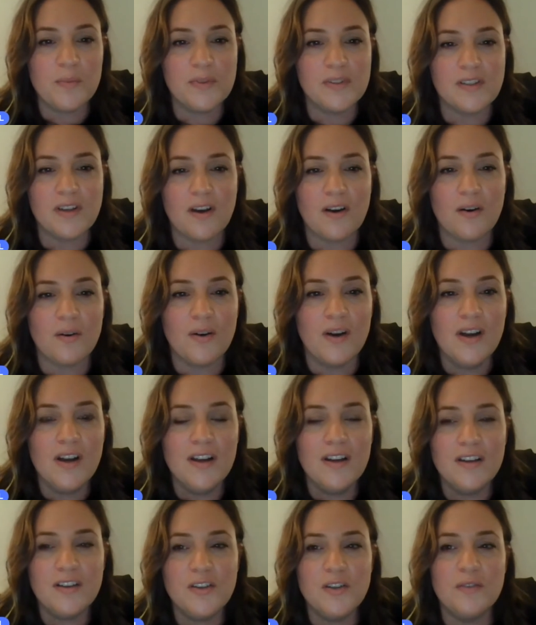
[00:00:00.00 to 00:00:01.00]
So
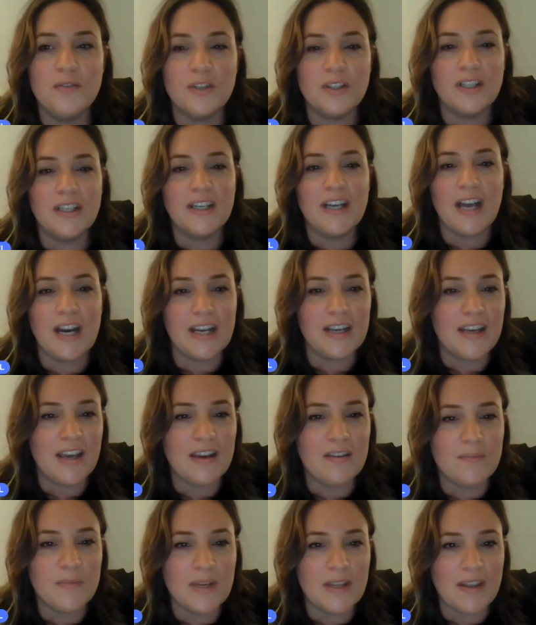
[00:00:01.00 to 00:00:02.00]
you really kind of
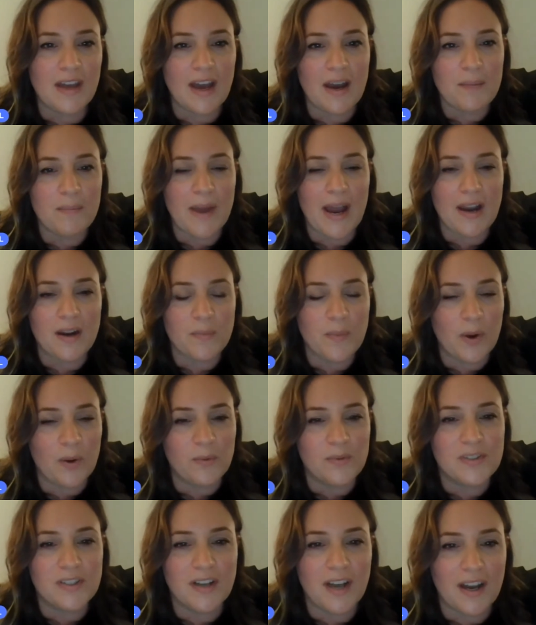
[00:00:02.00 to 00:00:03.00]
gave me that
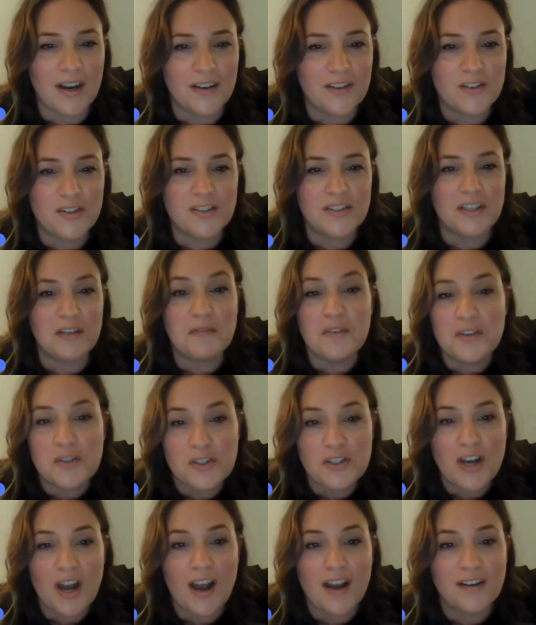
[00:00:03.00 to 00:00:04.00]
backbone to kind of just give it a
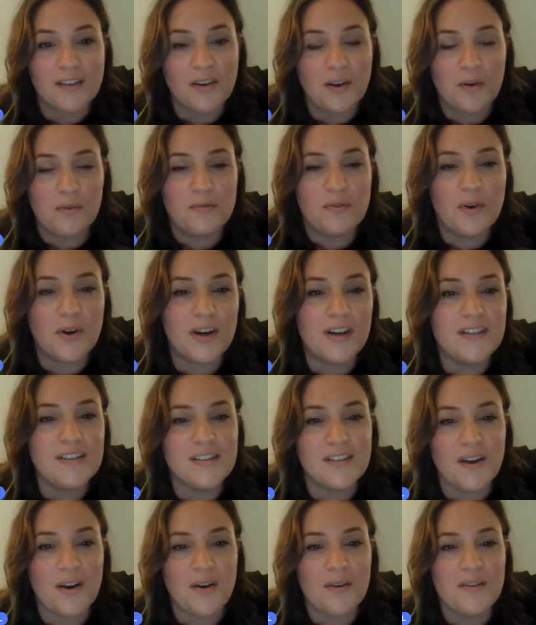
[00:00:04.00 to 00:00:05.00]
shot and go for it.
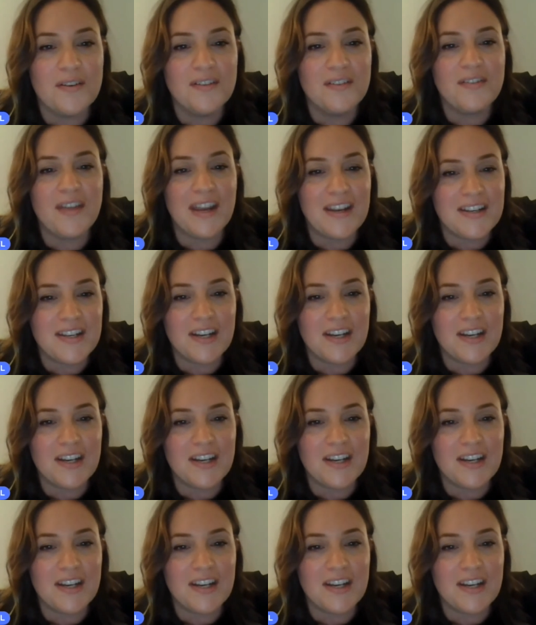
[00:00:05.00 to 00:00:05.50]
So thank